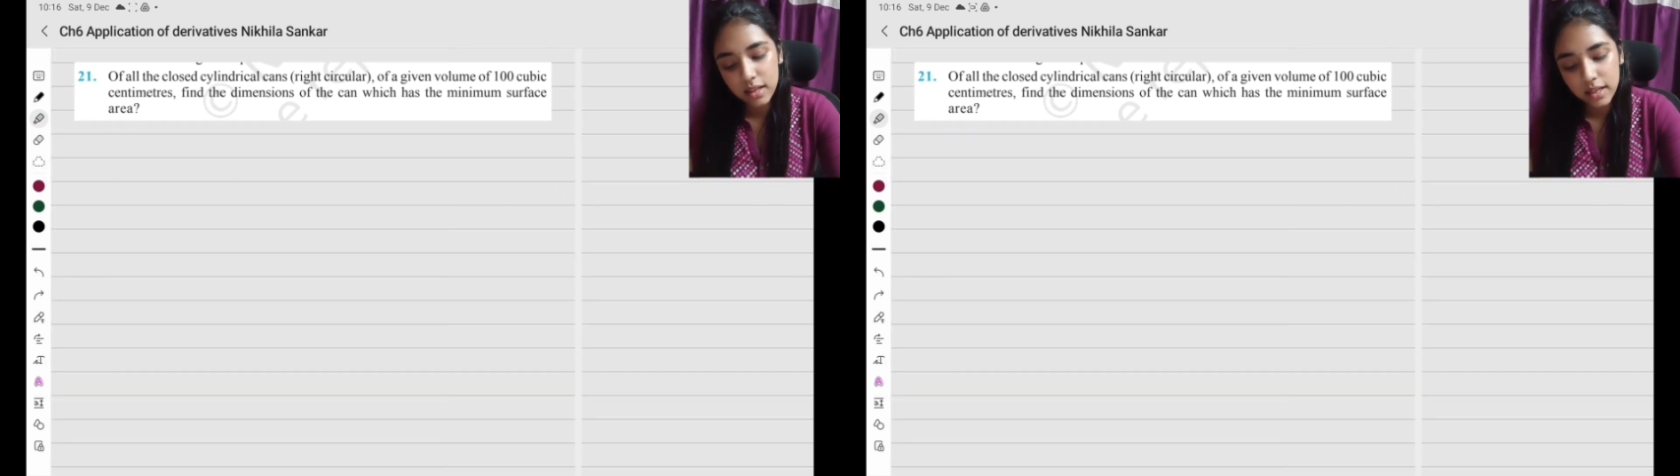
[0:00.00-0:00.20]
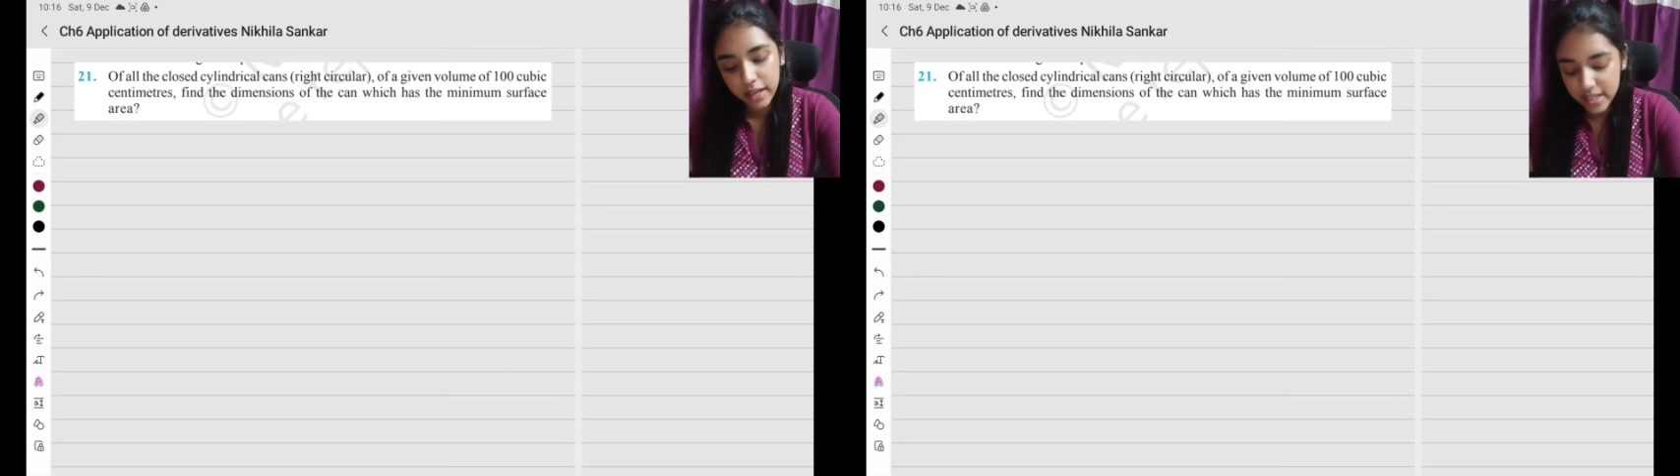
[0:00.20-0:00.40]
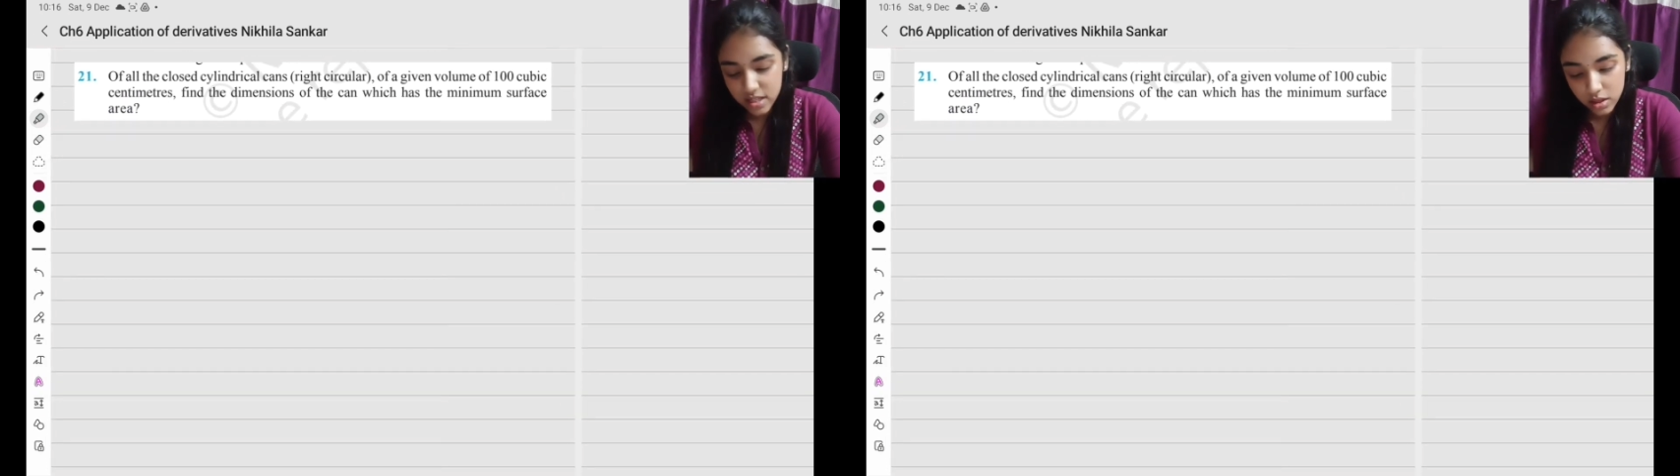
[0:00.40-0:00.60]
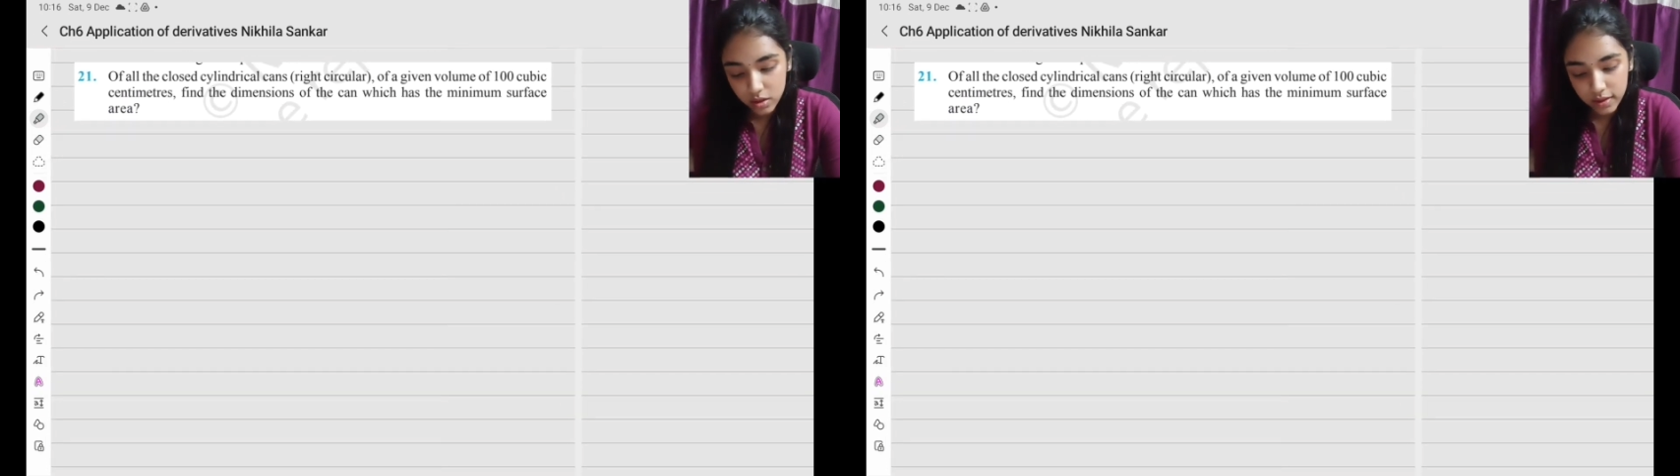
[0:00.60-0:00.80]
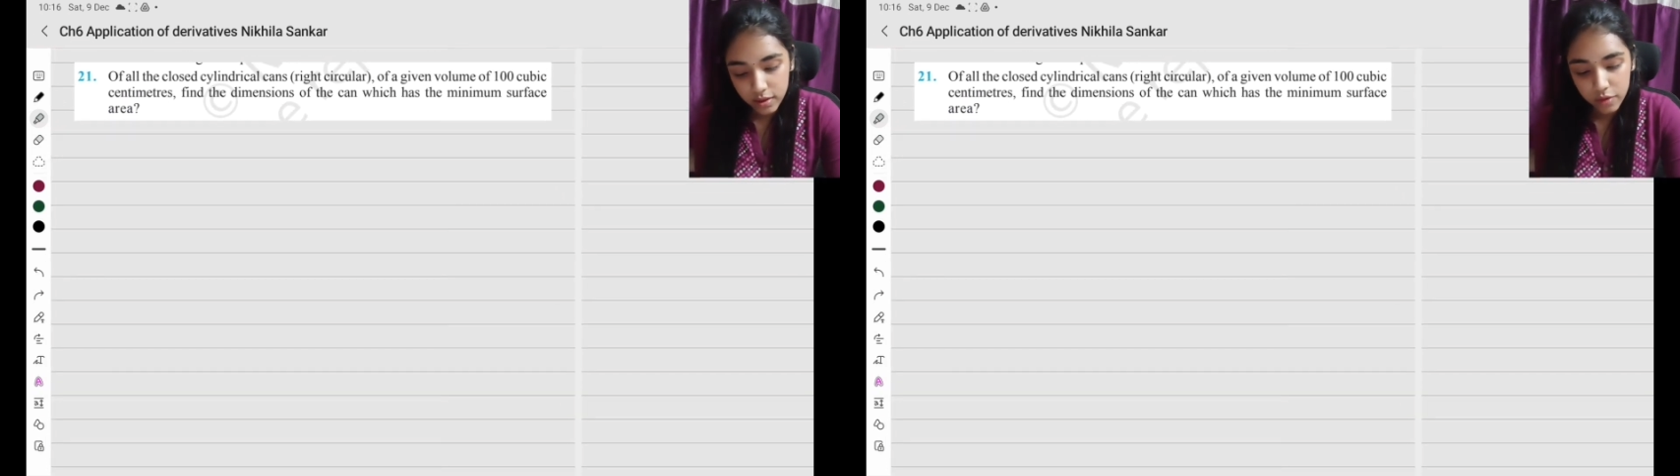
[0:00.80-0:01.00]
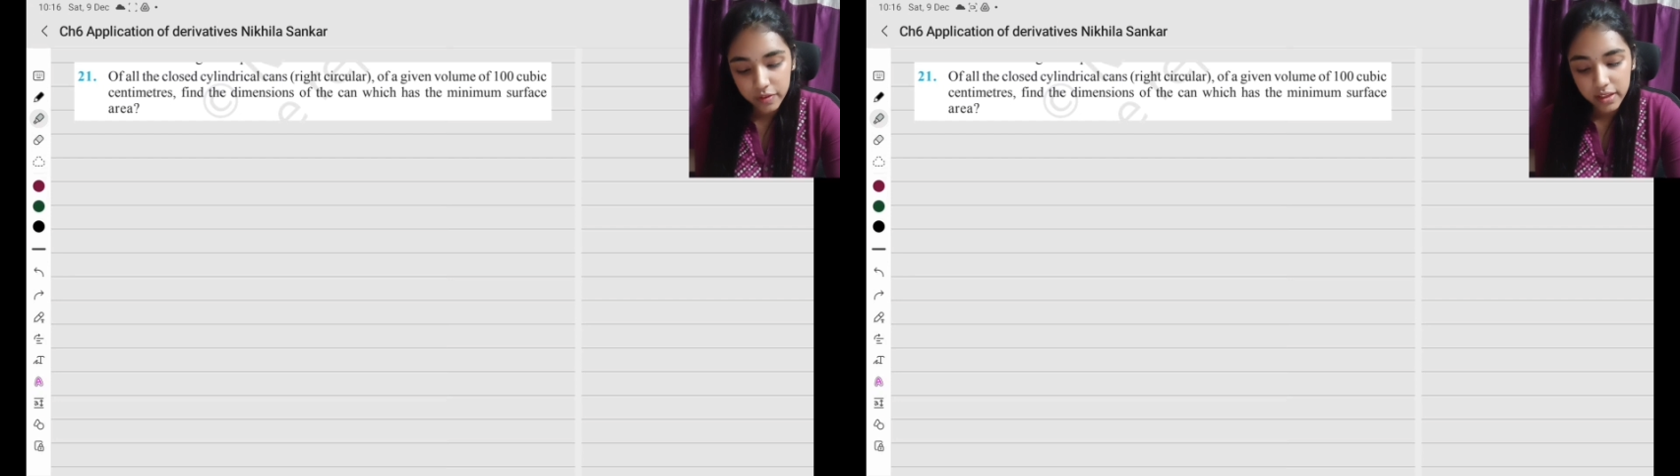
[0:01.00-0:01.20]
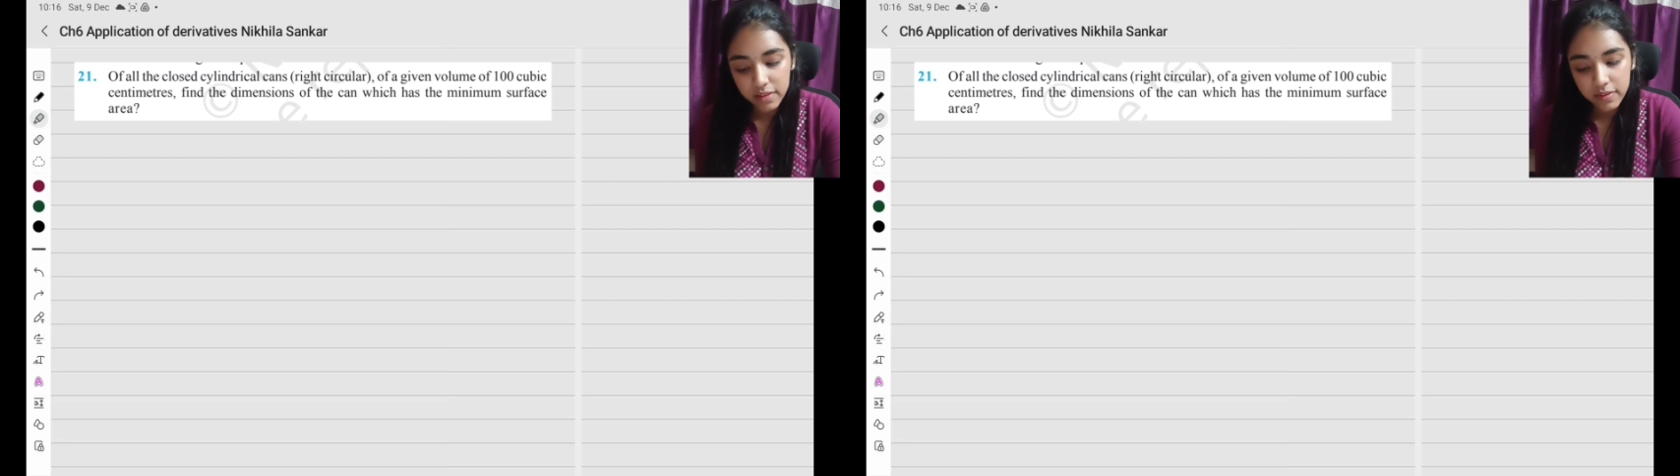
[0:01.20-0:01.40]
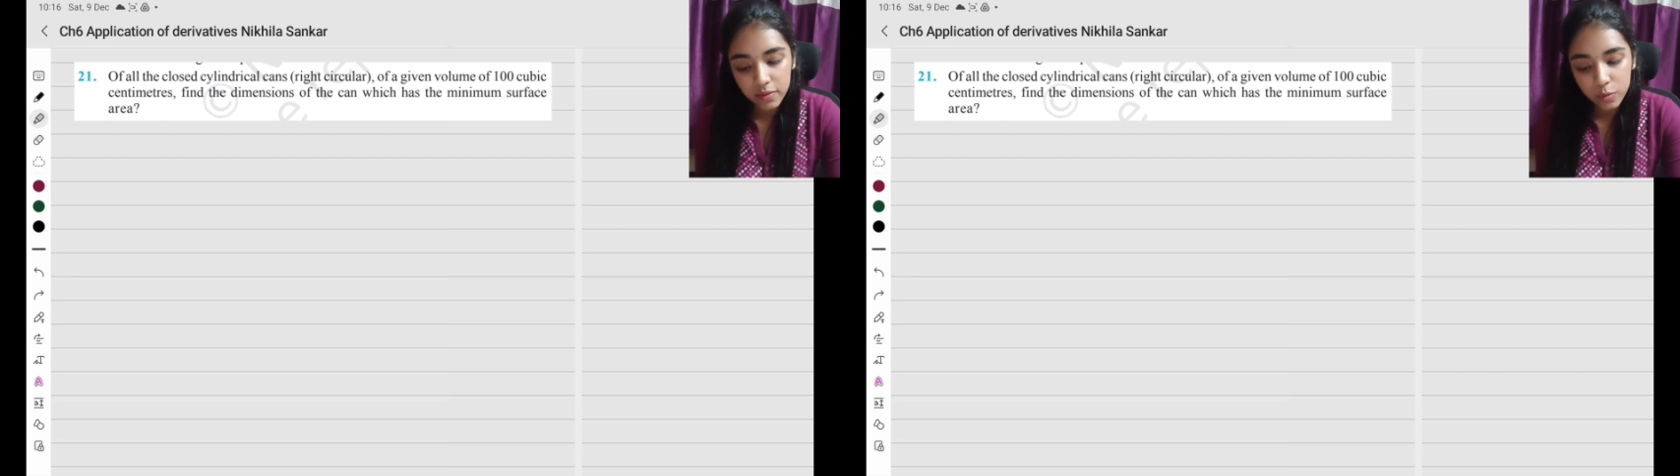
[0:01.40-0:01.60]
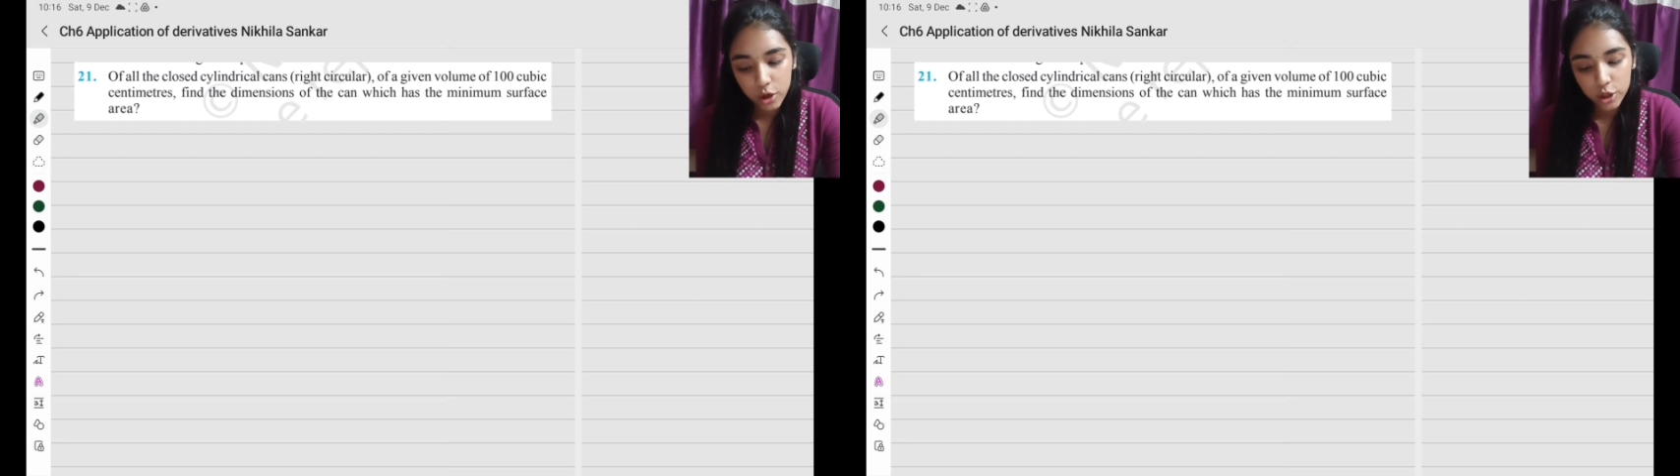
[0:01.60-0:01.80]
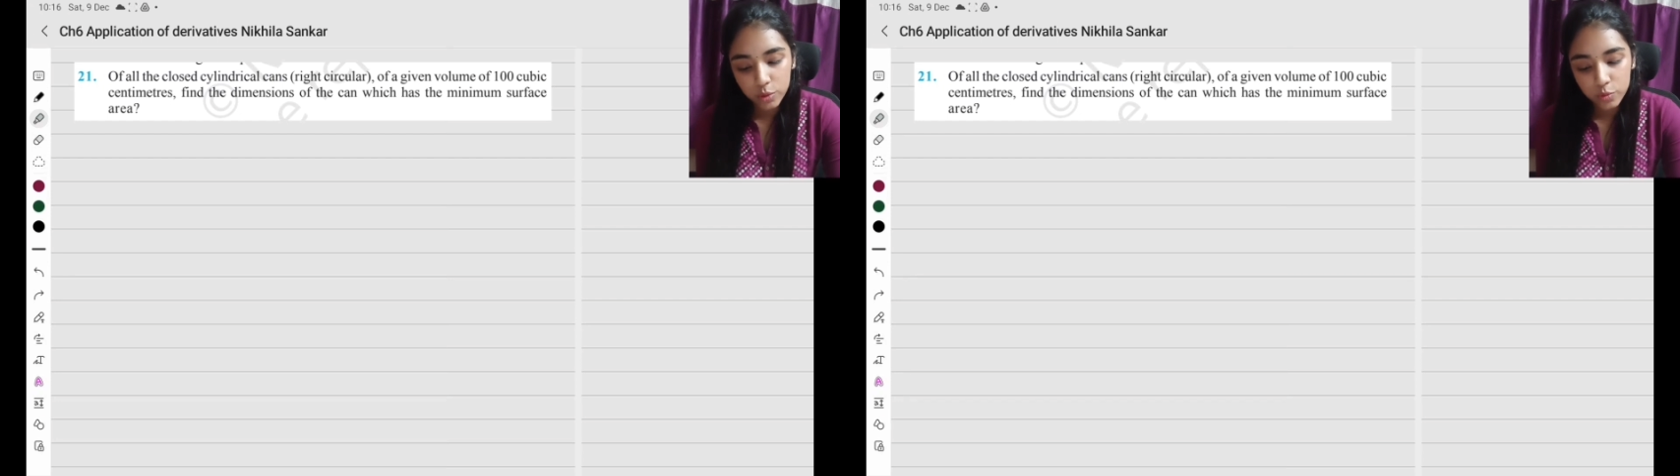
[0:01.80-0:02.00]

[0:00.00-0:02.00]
right circular, of a given volume